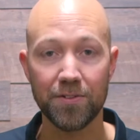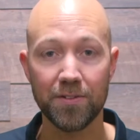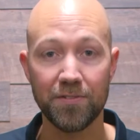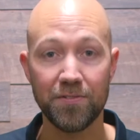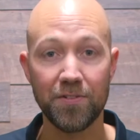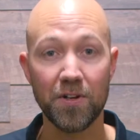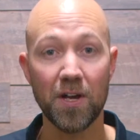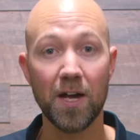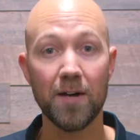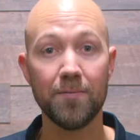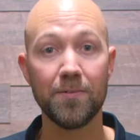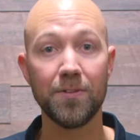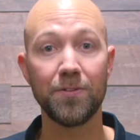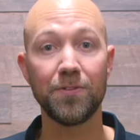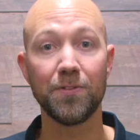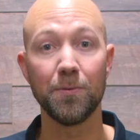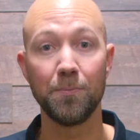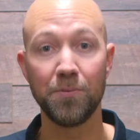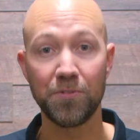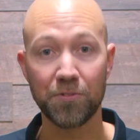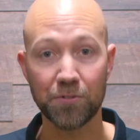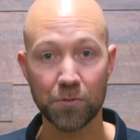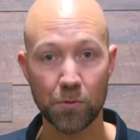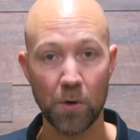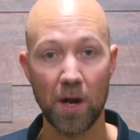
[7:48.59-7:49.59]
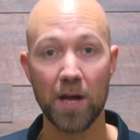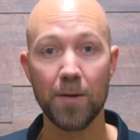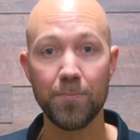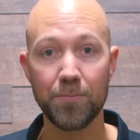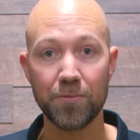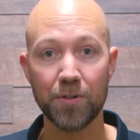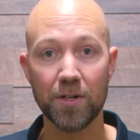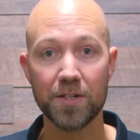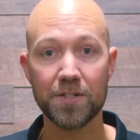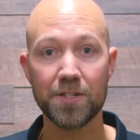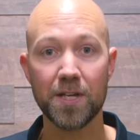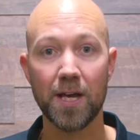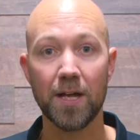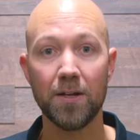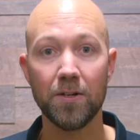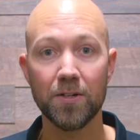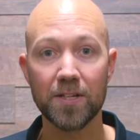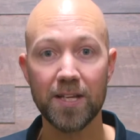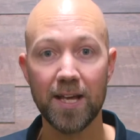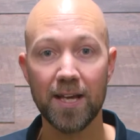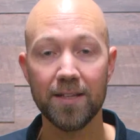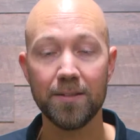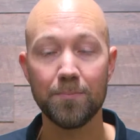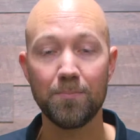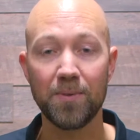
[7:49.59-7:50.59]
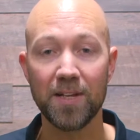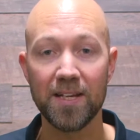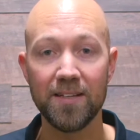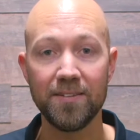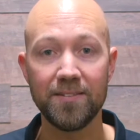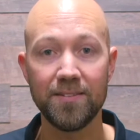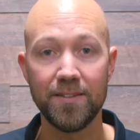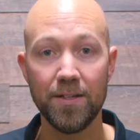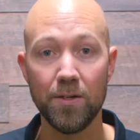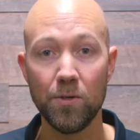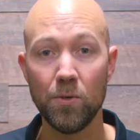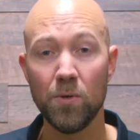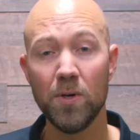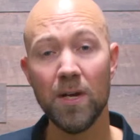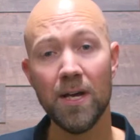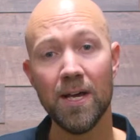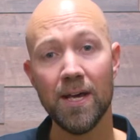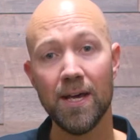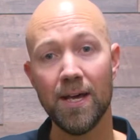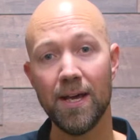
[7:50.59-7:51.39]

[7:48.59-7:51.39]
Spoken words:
If you haven't subscribed to our channel yet, please do.